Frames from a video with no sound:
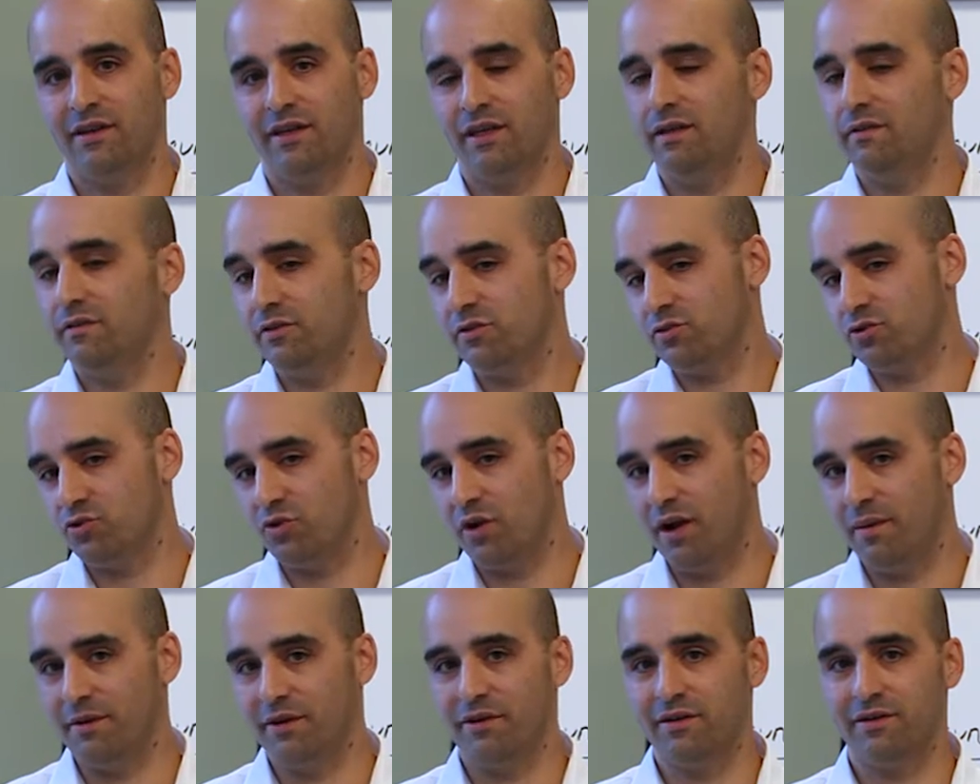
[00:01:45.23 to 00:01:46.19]
even your
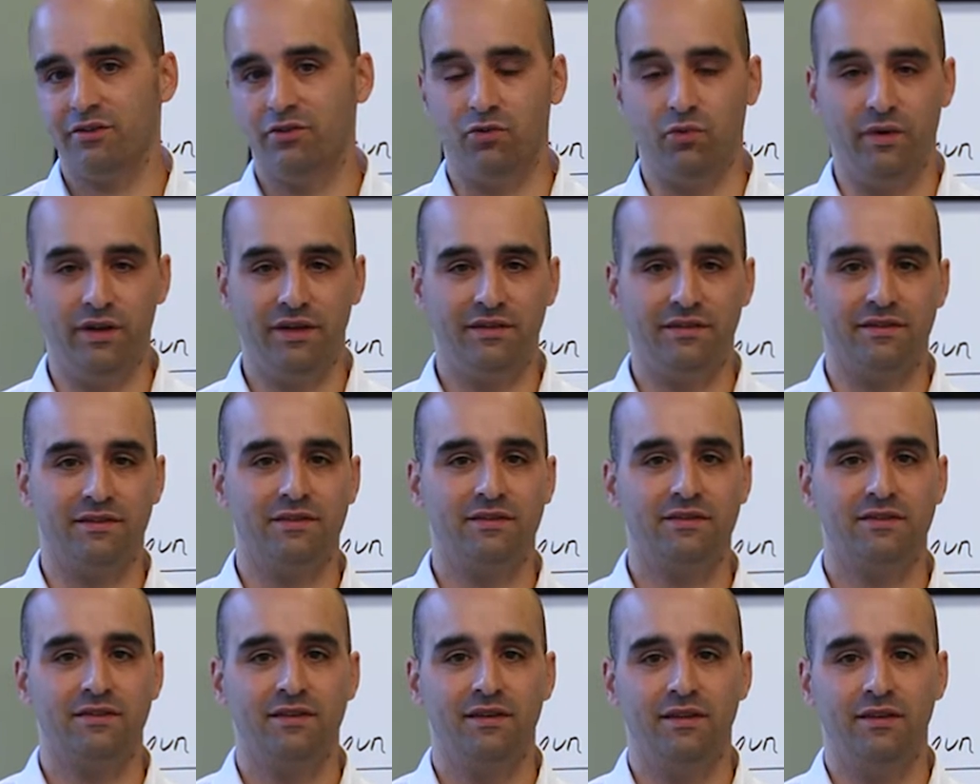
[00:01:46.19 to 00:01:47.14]
drama, your
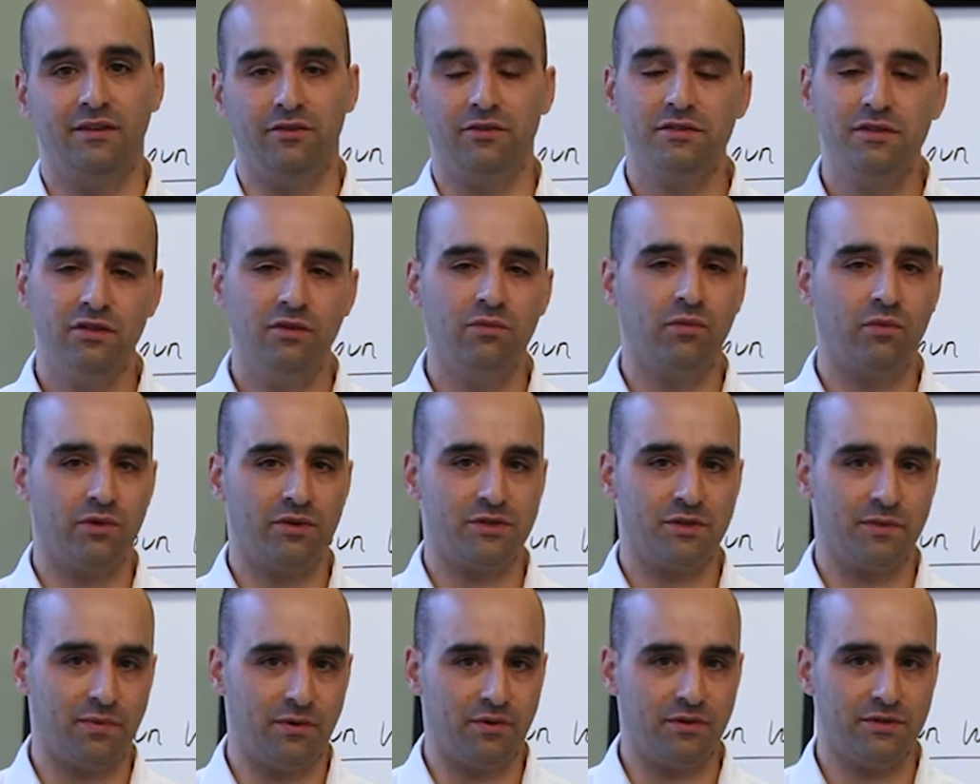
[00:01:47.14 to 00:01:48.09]
weakness, and they'll see you more as
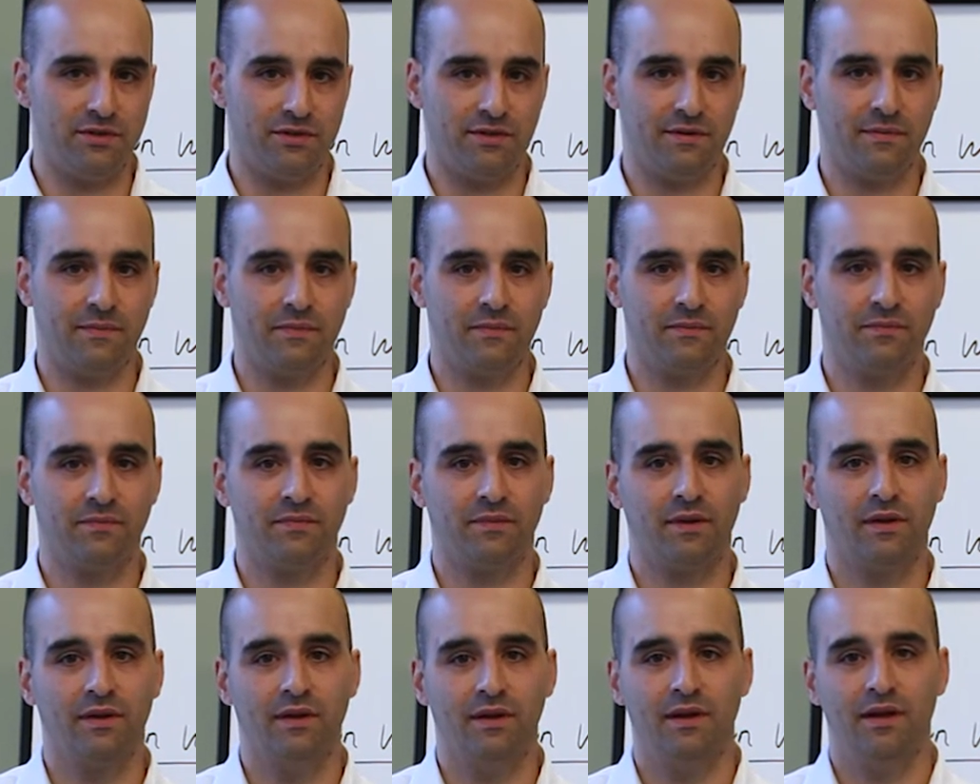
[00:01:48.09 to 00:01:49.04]
a person.
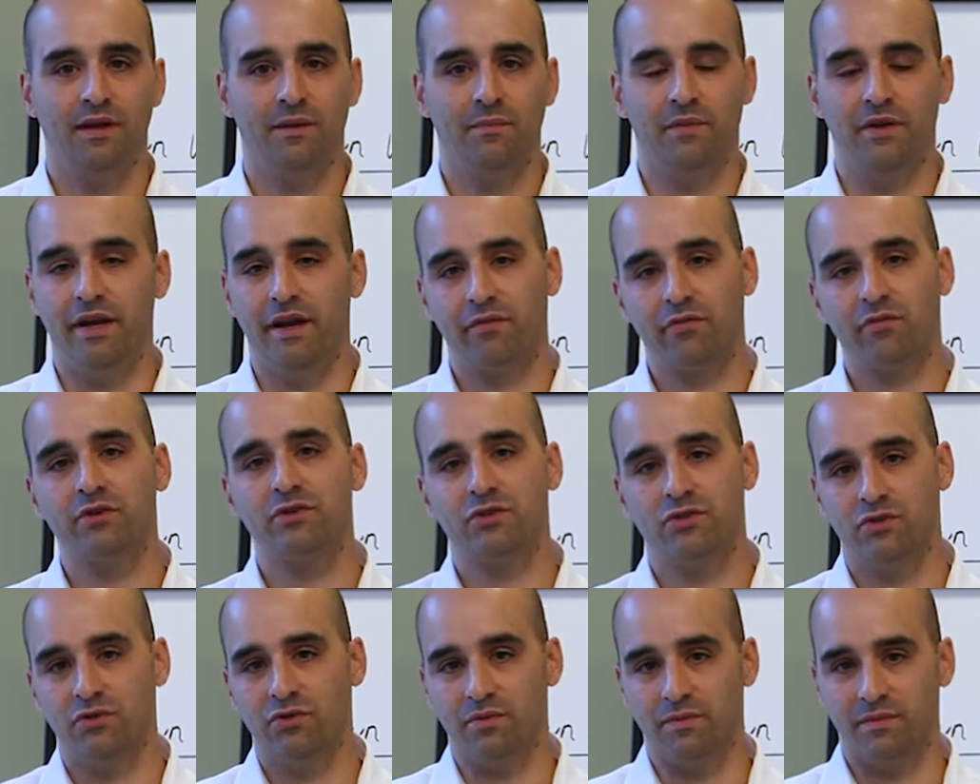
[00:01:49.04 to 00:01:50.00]
But never
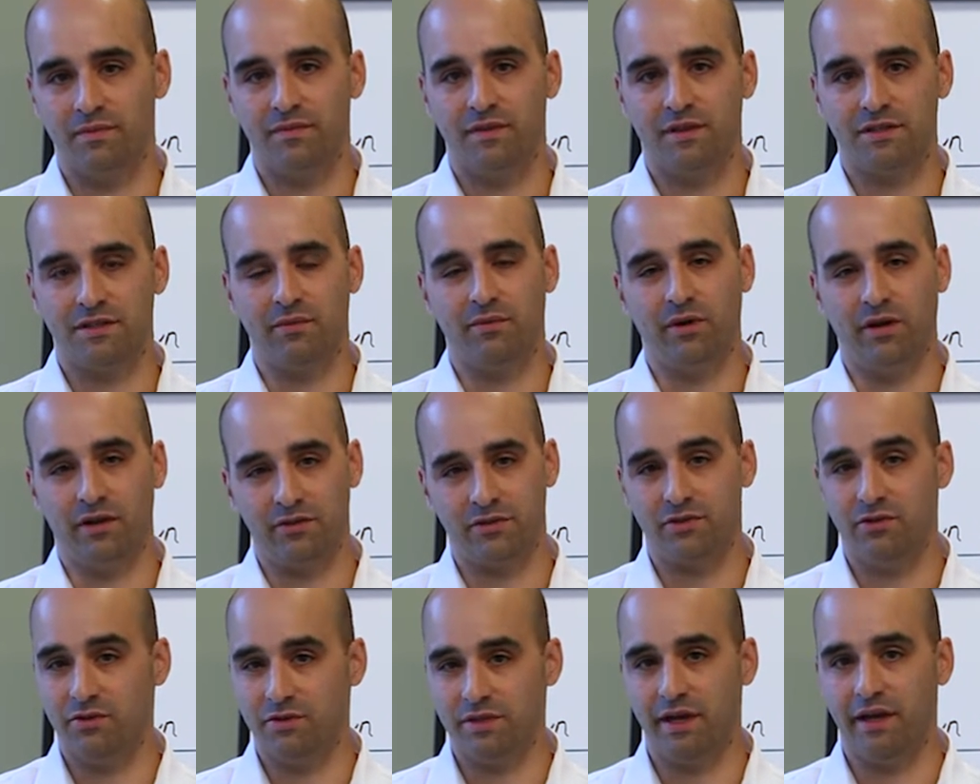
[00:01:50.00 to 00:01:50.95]
assume that someone else
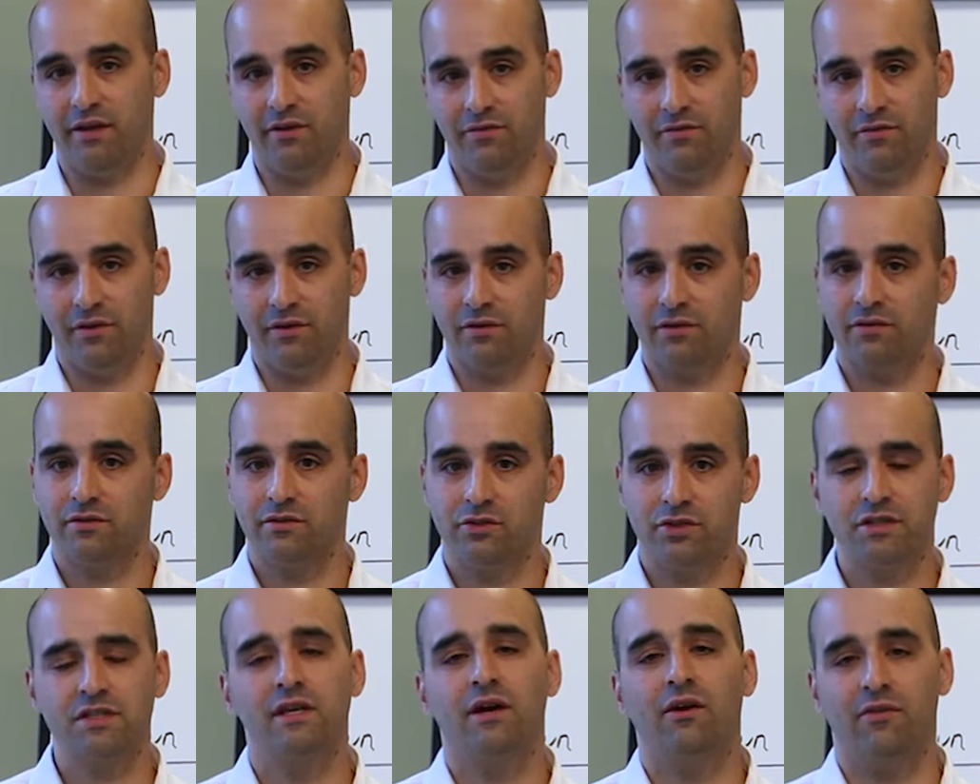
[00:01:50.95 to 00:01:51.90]
knows how you feel.
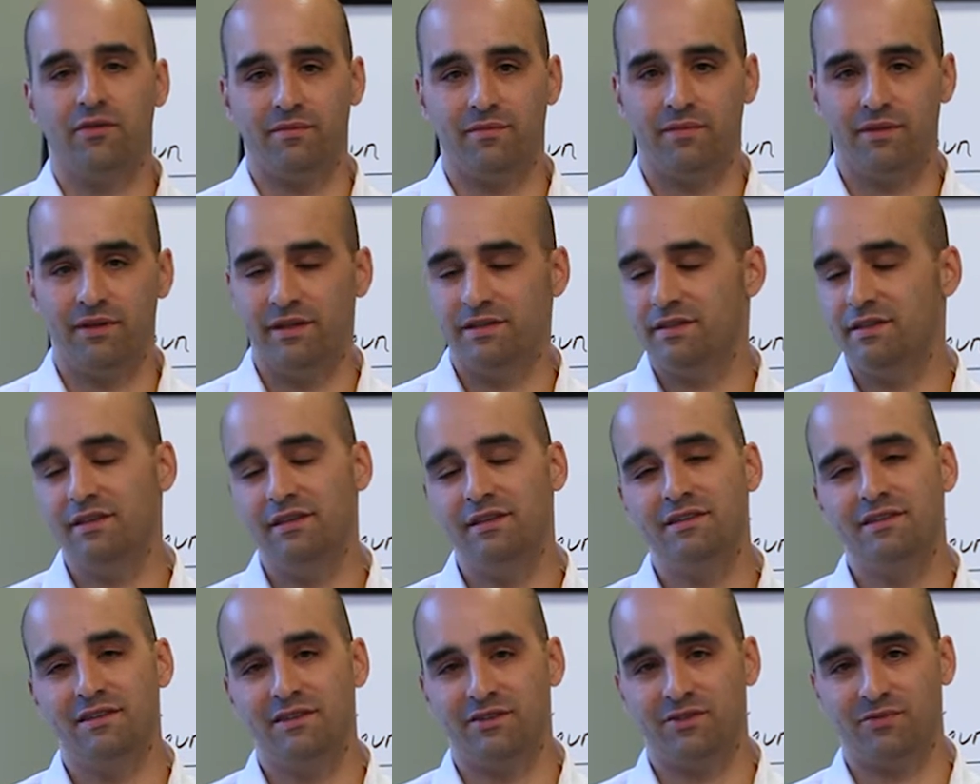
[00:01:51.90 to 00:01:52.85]
Just tell them. It's the
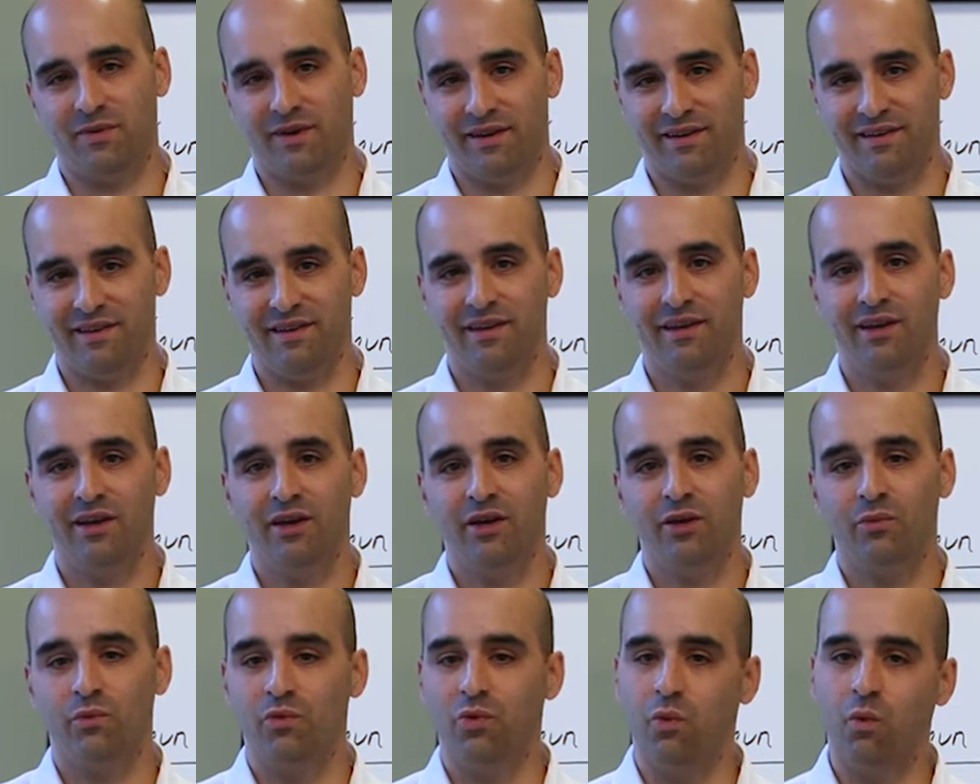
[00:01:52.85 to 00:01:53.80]
easiest way.
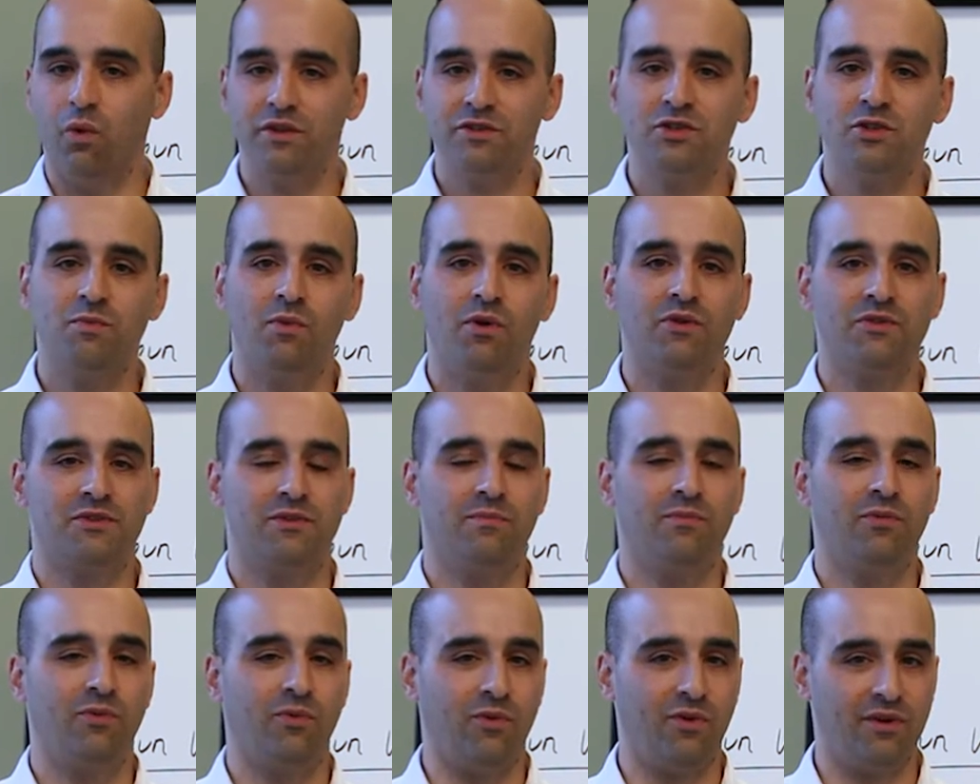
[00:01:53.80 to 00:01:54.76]
With one small,
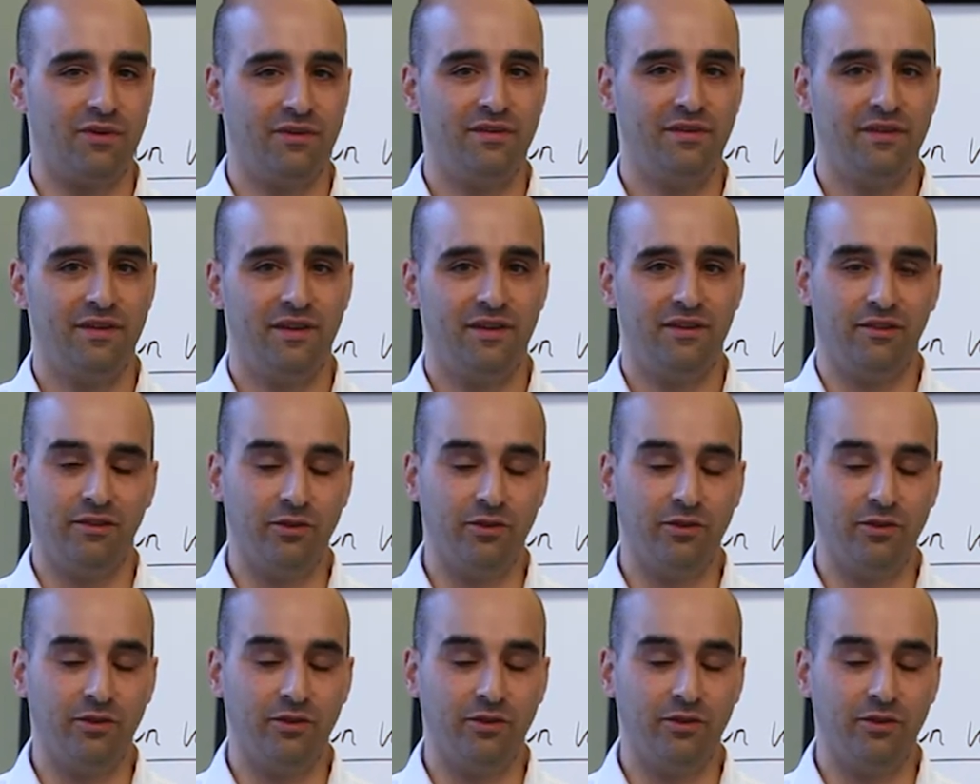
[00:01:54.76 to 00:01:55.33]
simple word, a